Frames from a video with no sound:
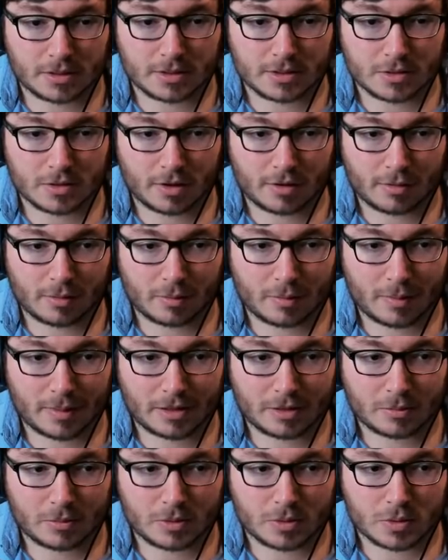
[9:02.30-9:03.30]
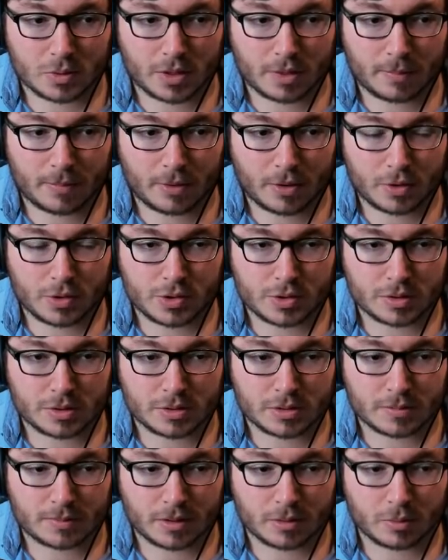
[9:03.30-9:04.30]
it's great that we can use all their
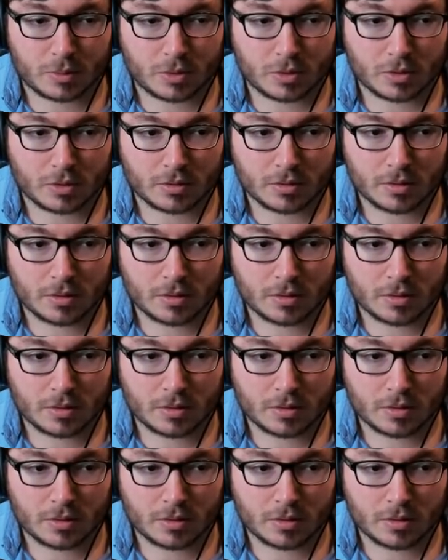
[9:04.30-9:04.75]
potions, but we're